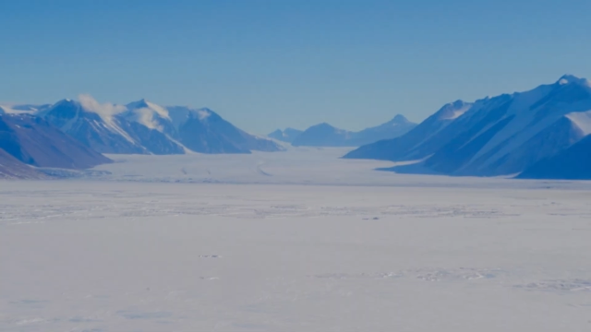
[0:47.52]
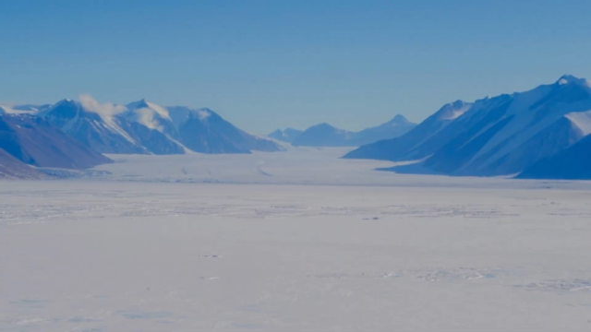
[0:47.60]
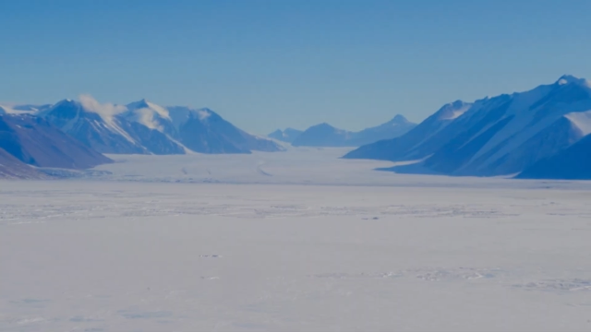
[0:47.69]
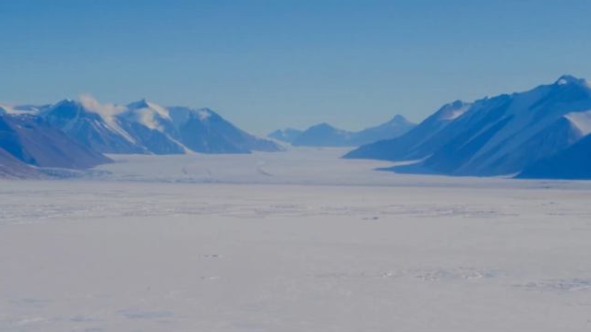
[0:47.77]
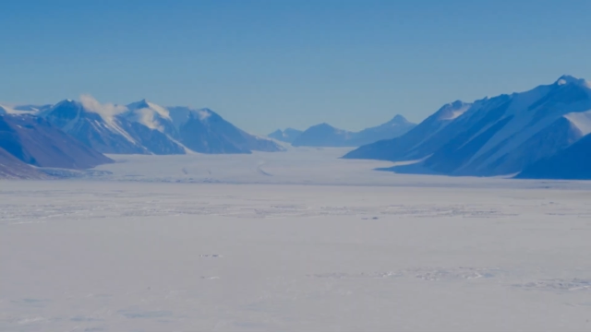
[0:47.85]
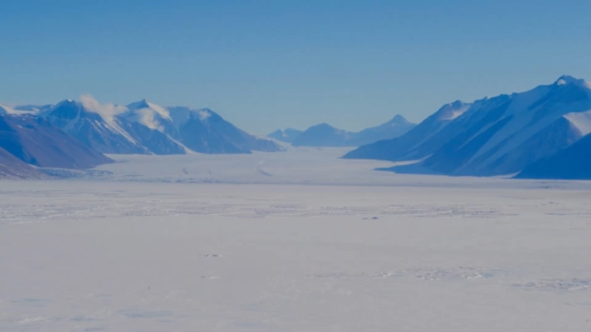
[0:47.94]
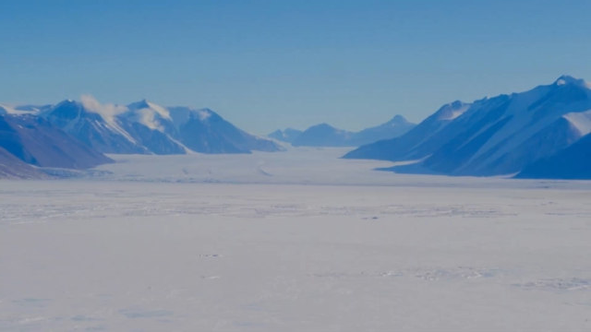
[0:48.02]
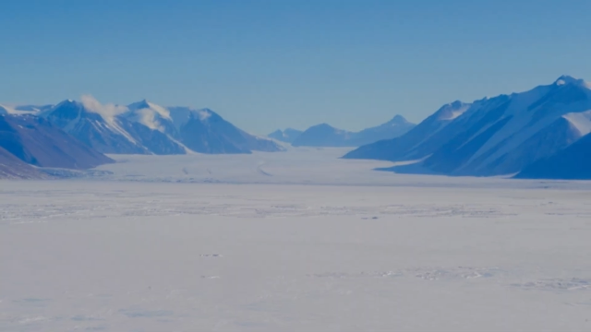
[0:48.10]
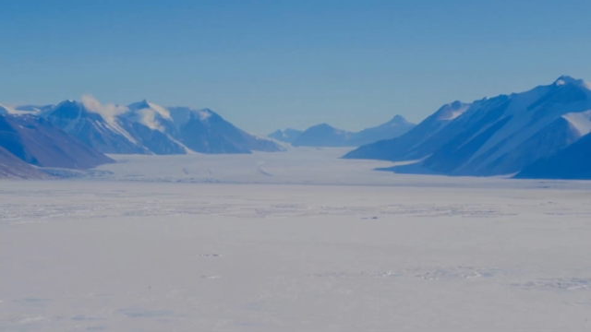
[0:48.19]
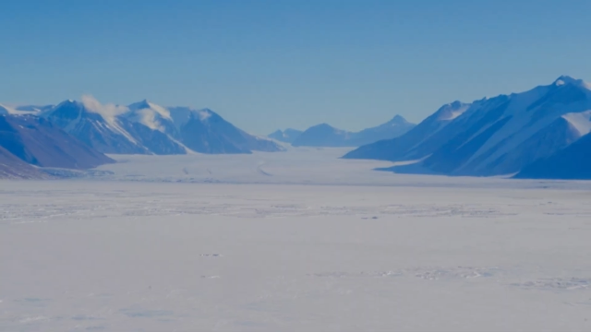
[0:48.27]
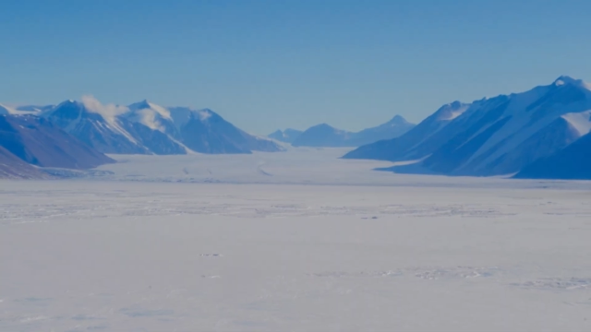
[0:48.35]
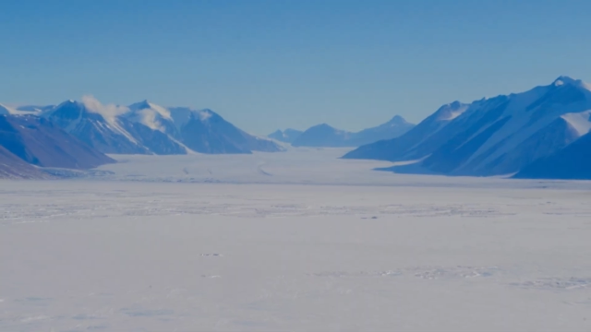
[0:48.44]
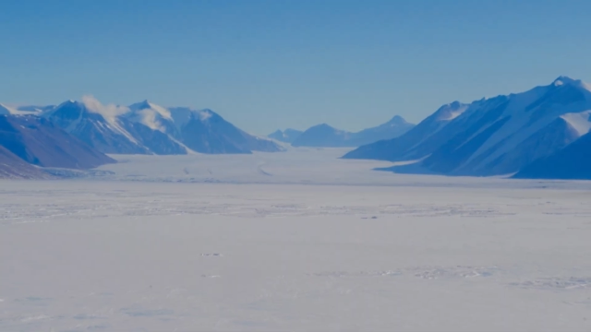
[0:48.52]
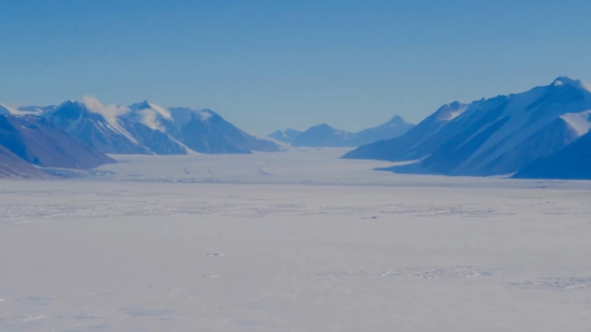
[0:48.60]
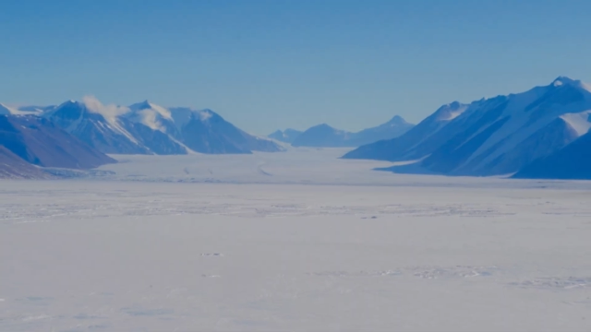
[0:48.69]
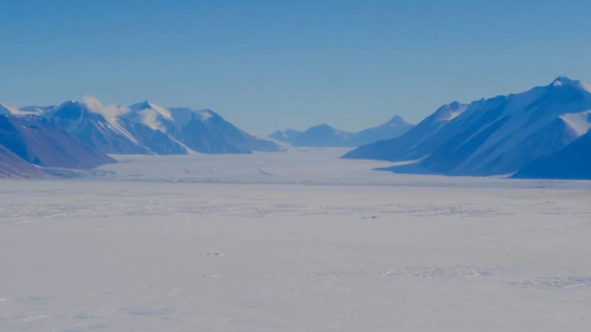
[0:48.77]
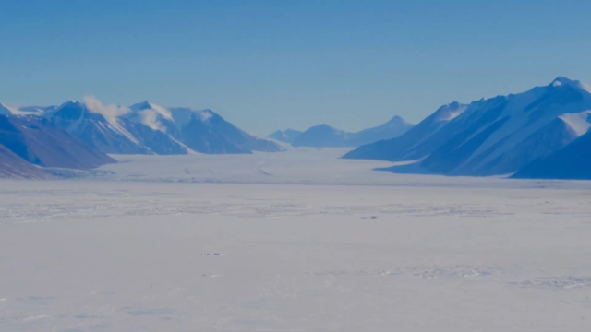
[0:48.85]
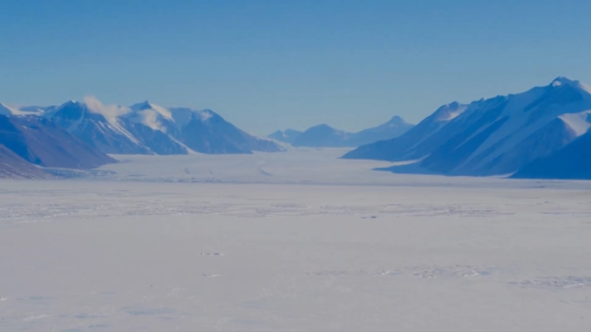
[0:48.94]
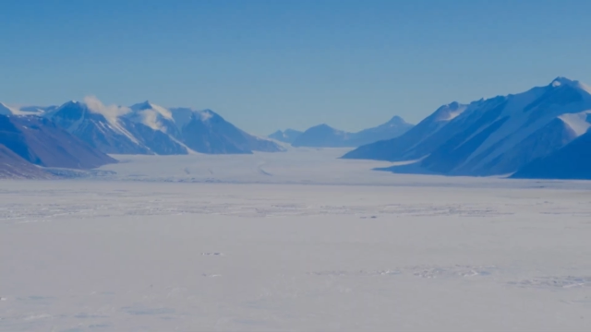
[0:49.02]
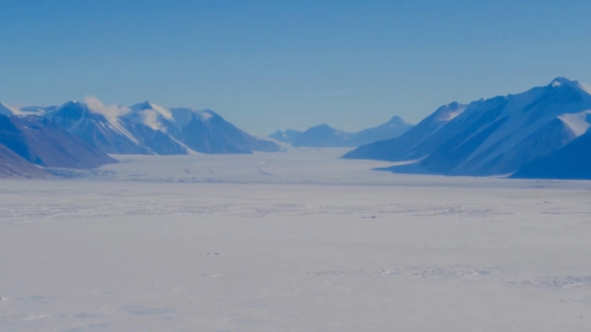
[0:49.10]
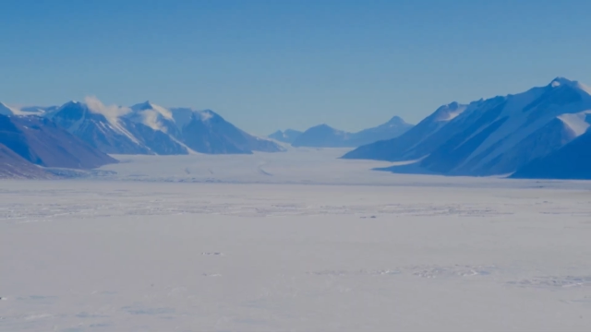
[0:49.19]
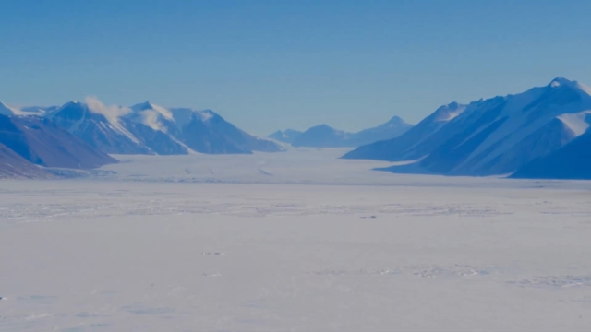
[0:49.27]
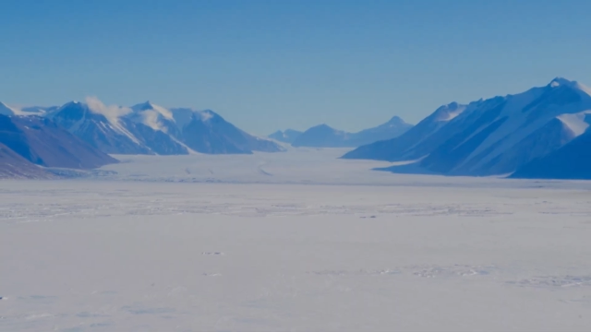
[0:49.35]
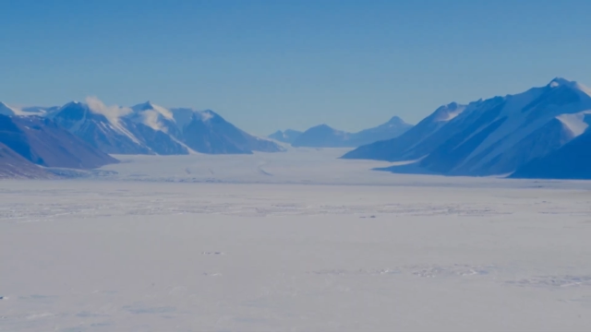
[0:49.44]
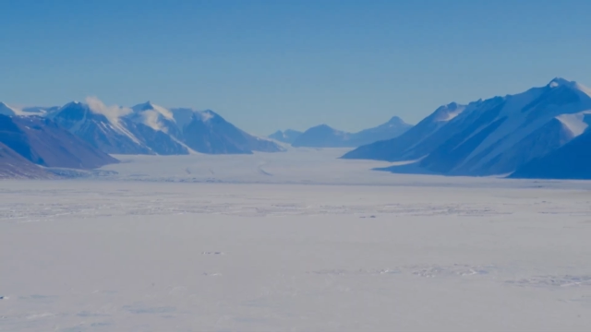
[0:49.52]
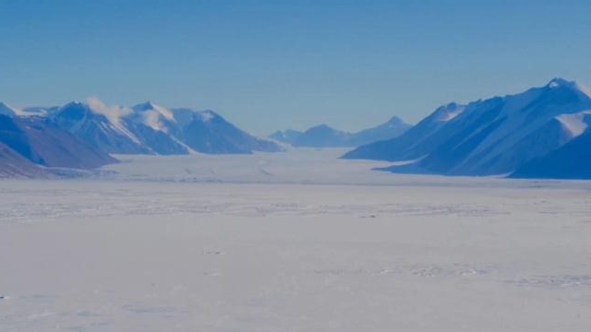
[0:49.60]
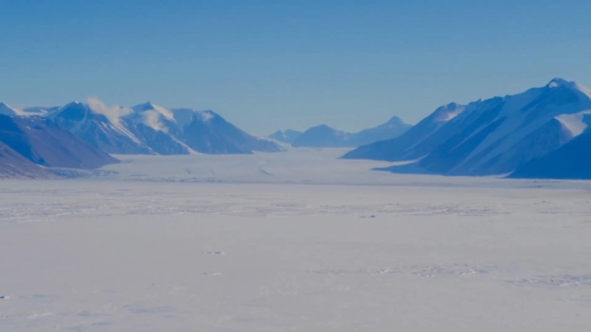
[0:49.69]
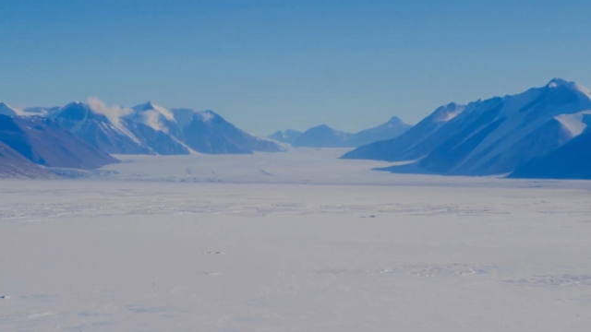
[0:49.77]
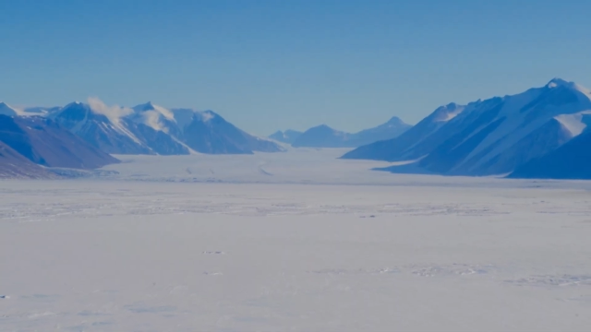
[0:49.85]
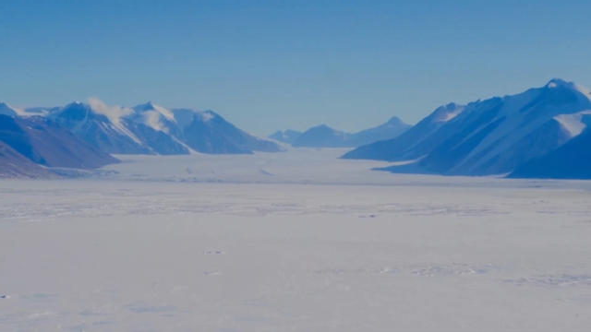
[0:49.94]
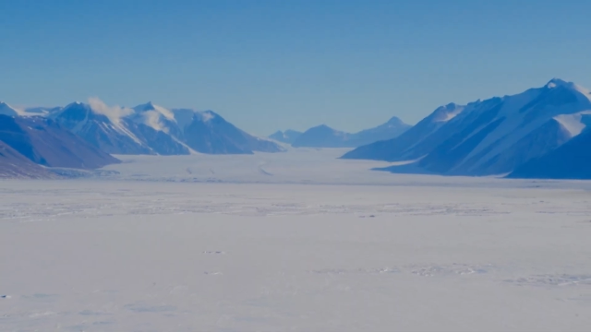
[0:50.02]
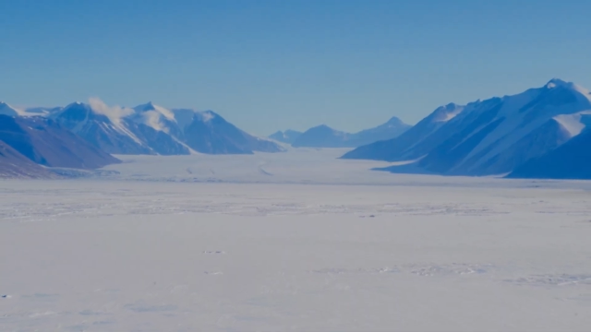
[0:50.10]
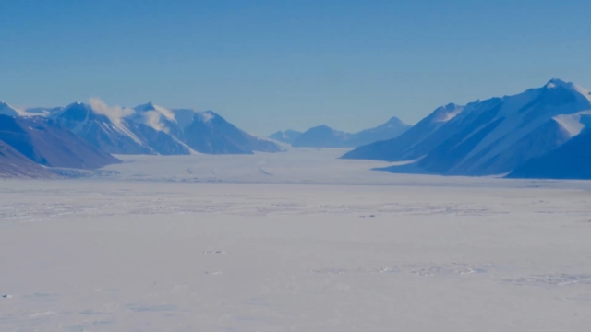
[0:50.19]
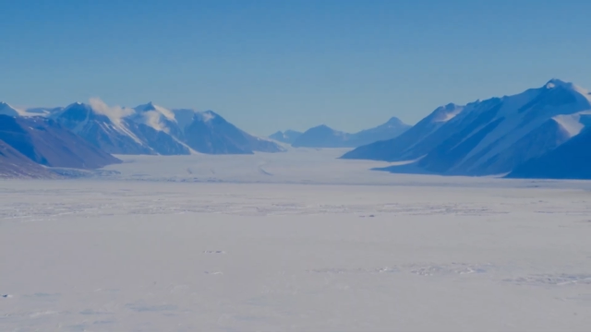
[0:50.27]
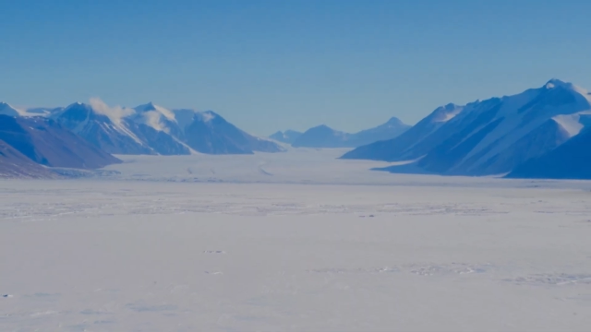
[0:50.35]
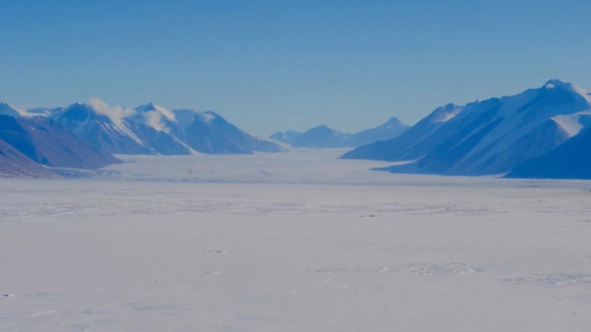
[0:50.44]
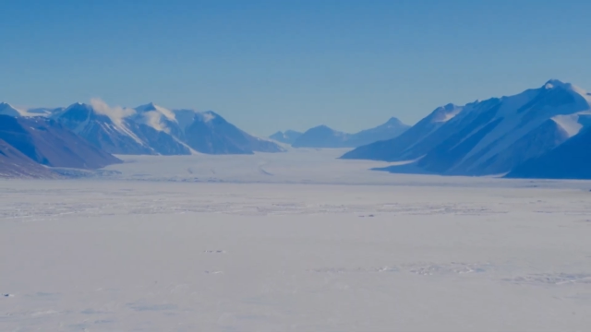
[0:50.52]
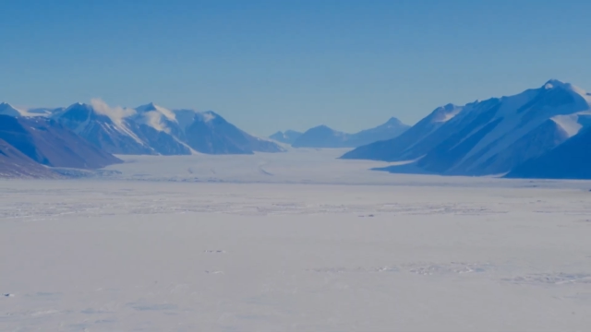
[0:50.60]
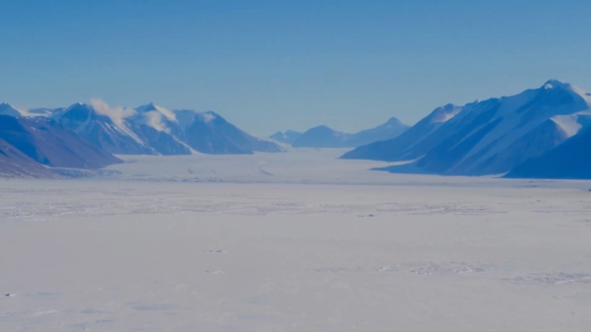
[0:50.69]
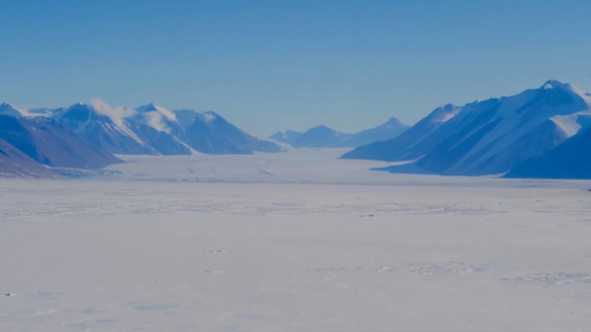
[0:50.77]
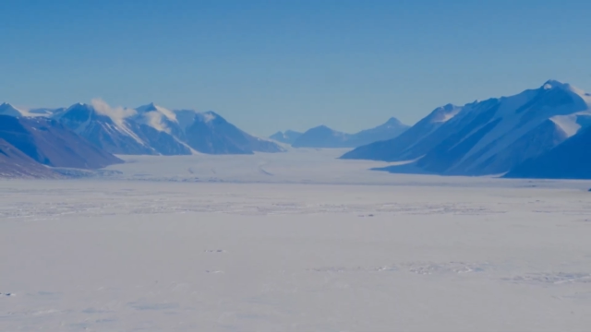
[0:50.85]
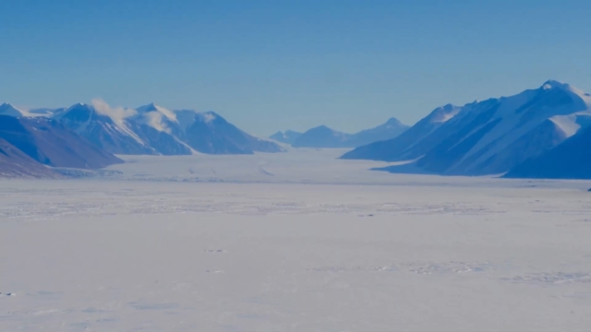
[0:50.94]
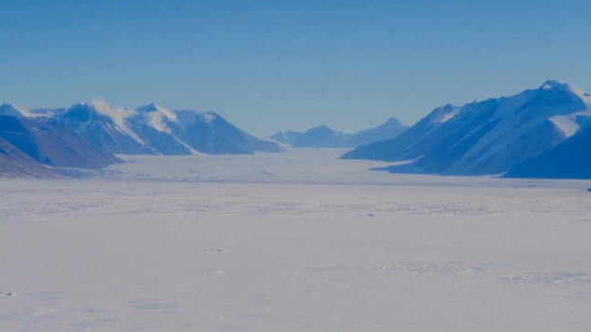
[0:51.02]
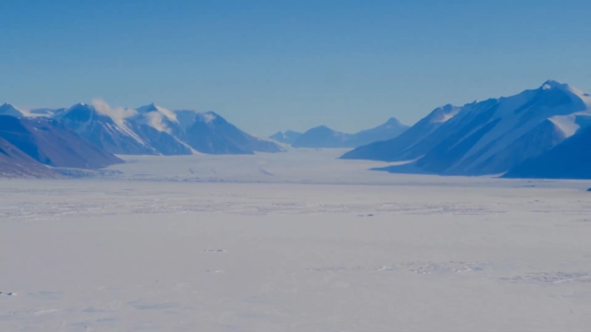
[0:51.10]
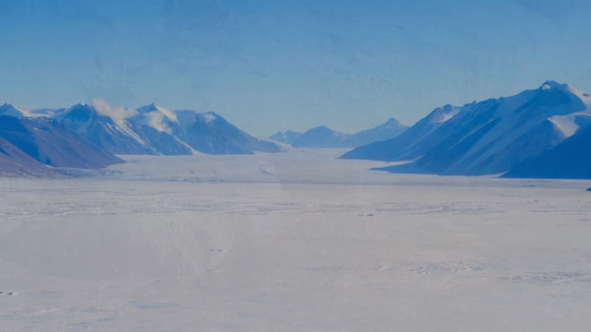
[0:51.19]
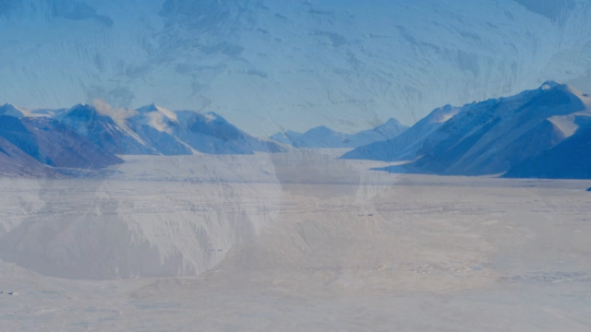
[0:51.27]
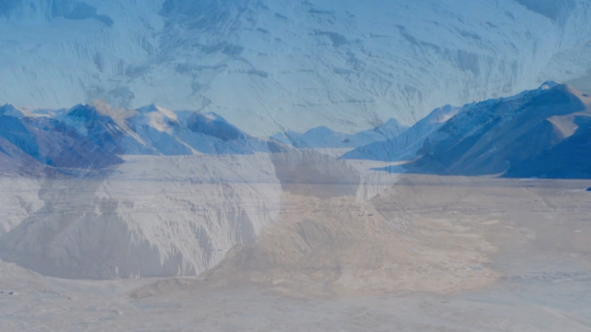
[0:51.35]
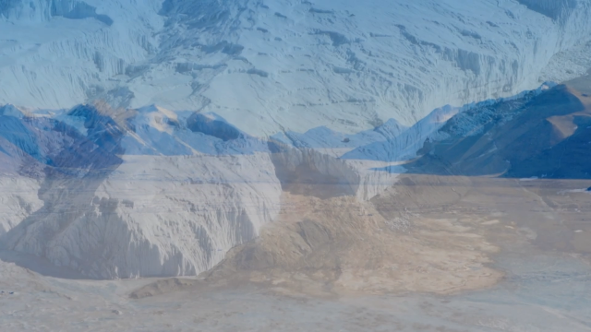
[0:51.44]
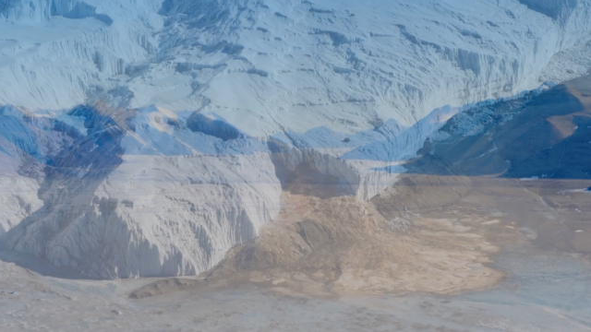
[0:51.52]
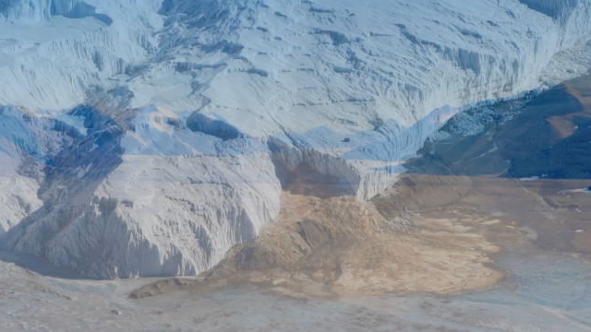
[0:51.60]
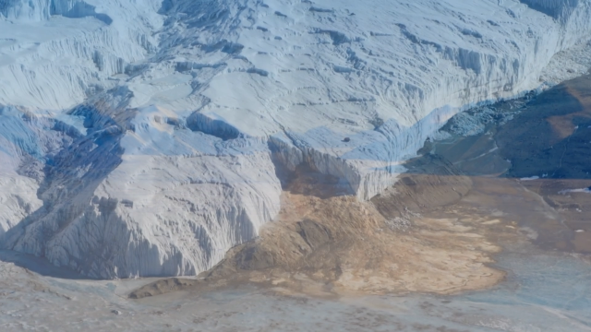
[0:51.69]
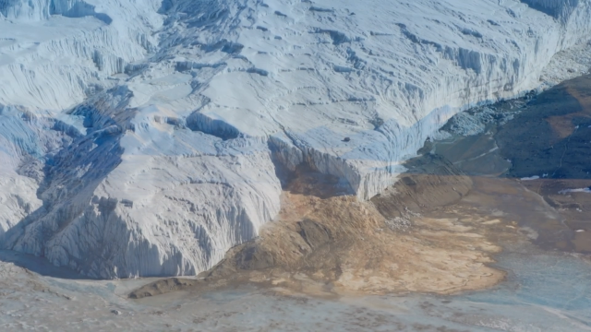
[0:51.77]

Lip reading: [unreadable: no face in view]